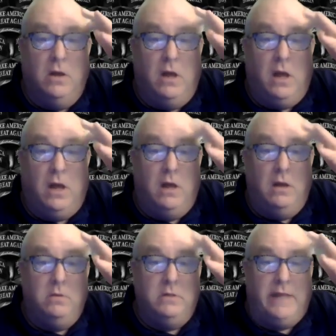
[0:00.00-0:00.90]
uh,
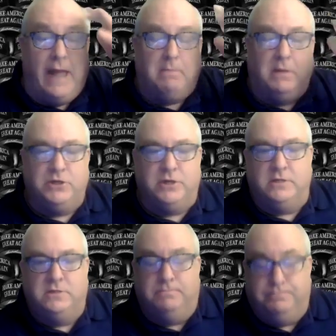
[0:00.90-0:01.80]
the
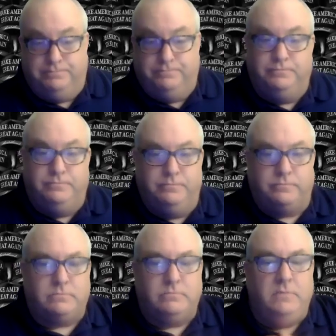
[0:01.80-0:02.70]
abolitionists
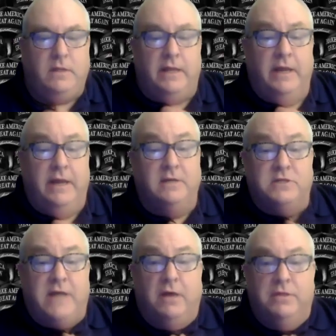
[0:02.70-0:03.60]
in the
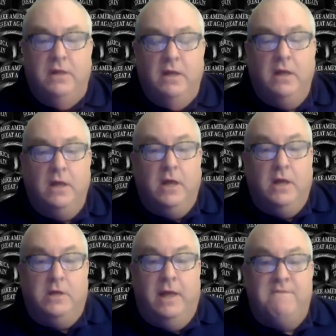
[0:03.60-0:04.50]
South.
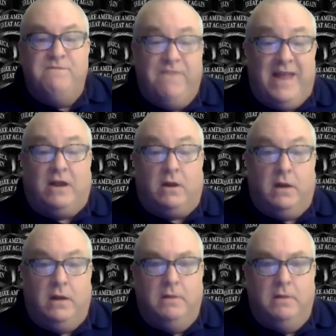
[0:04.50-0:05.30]
Fear.